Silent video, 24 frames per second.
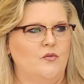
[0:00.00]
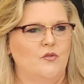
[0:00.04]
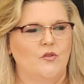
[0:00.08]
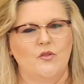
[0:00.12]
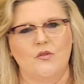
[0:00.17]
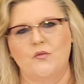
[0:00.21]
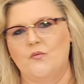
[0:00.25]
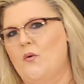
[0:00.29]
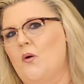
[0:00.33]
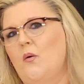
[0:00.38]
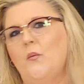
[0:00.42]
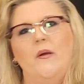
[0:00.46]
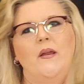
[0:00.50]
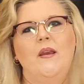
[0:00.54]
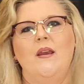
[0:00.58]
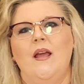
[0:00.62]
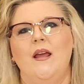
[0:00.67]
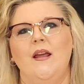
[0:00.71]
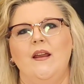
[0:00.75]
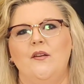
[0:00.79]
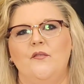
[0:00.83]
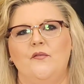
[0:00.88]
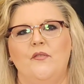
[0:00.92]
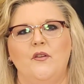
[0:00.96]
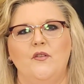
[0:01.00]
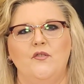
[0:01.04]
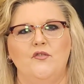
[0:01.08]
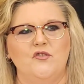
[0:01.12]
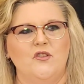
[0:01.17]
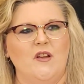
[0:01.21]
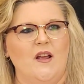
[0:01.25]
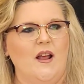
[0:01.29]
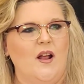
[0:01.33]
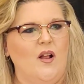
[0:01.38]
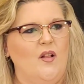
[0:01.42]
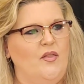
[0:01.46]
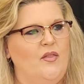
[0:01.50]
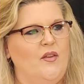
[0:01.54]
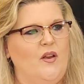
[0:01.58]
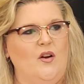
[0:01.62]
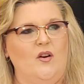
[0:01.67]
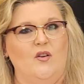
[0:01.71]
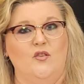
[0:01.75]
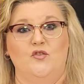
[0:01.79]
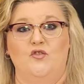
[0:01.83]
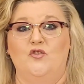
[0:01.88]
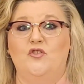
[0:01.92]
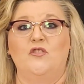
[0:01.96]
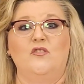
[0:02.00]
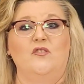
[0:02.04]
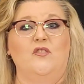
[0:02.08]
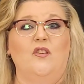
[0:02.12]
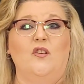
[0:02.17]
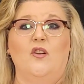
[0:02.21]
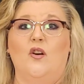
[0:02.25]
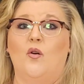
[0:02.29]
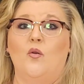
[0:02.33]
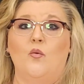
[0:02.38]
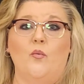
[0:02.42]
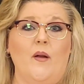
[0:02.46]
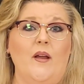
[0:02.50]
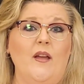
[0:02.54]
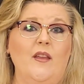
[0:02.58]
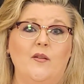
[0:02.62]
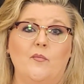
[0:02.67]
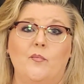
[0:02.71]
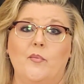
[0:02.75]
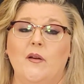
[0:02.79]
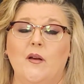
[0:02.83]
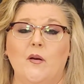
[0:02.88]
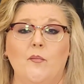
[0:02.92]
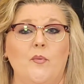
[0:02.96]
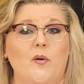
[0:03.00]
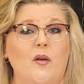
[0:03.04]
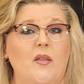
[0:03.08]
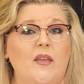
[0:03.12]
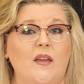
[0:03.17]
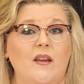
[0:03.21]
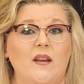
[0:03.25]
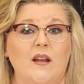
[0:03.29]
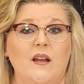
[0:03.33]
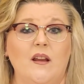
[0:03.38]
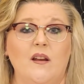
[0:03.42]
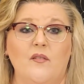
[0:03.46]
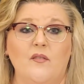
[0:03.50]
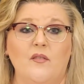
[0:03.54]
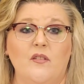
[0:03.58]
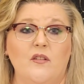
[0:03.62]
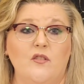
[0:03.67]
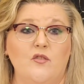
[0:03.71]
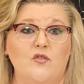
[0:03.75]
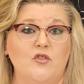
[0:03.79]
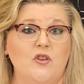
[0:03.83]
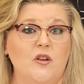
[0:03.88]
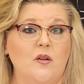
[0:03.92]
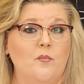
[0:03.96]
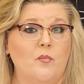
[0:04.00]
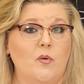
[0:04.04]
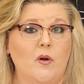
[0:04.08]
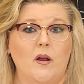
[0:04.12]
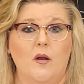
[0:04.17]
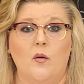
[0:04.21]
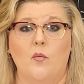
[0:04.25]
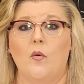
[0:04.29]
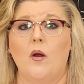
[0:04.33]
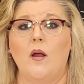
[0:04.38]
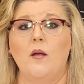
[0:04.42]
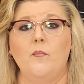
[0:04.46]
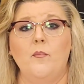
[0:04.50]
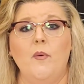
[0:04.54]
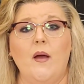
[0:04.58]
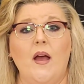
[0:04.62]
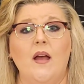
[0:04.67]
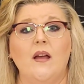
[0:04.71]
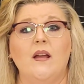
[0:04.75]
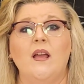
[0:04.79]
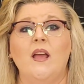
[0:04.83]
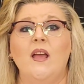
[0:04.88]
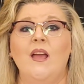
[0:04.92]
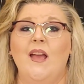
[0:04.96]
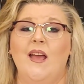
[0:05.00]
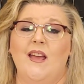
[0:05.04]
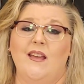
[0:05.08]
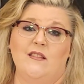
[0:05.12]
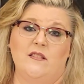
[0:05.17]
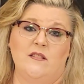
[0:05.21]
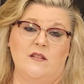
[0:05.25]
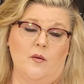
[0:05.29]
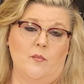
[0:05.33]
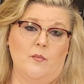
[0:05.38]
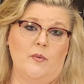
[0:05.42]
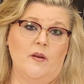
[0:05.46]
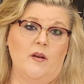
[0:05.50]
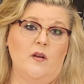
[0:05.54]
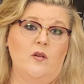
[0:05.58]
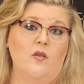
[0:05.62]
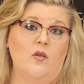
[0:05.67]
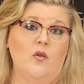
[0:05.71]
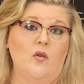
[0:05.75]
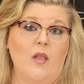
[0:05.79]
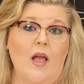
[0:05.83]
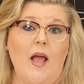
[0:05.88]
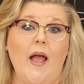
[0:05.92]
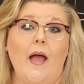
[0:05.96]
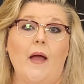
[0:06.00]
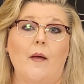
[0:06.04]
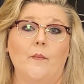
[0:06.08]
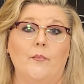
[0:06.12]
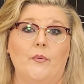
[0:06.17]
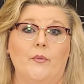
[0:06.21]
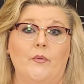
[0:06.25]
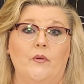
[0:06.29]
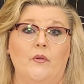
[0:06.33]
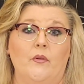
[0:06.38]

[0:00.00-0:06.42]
throwing negative energy out there is just going to go around and pick up all that negative energy and bring it right back and dump it in your lap